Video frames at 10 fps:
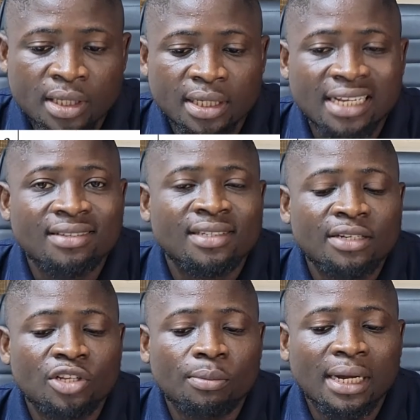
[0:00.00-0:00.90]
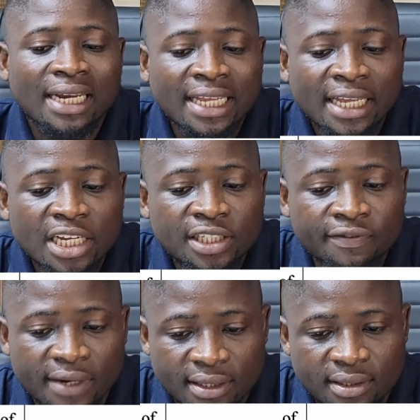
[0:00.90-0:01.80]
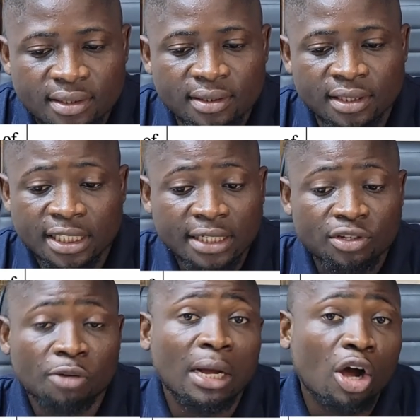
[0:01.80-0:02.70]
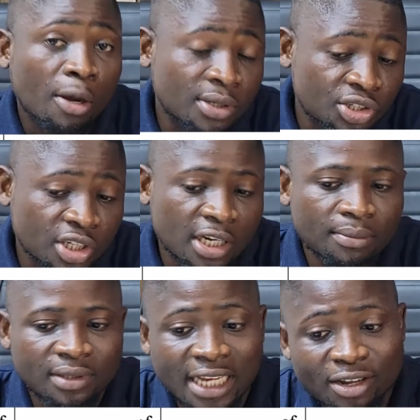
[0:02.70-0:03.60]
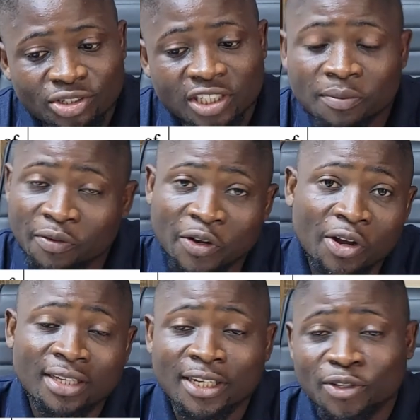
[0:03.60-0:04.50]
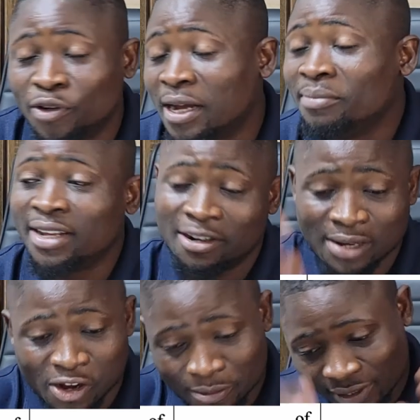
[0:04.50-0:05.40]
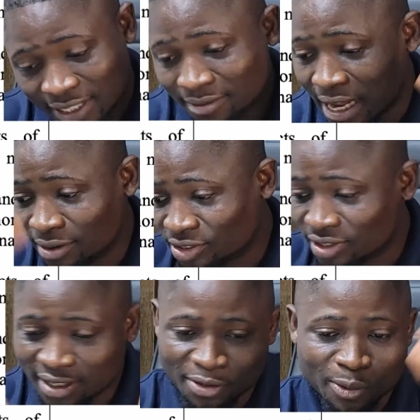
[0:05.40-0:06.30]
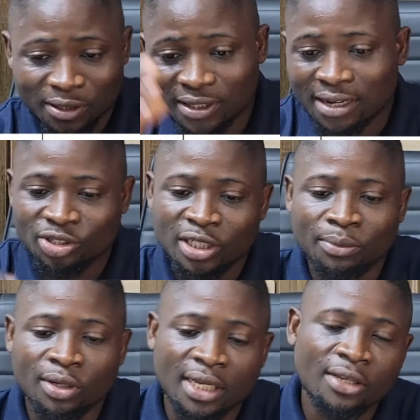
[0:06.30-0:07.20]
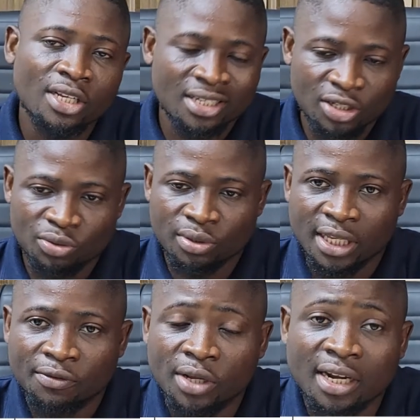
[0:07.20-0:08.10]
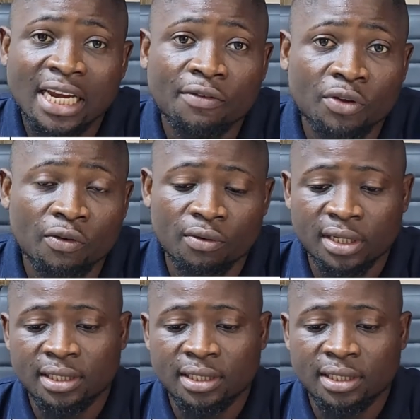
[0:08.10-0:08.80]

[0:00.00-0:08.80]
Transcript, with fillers: Then C, talk about linkage effects. D, talk about upstream, downstream of the oil sector. You have heard about upstream, downstream, upstream, downstream. Okay, this will give you a clear view of what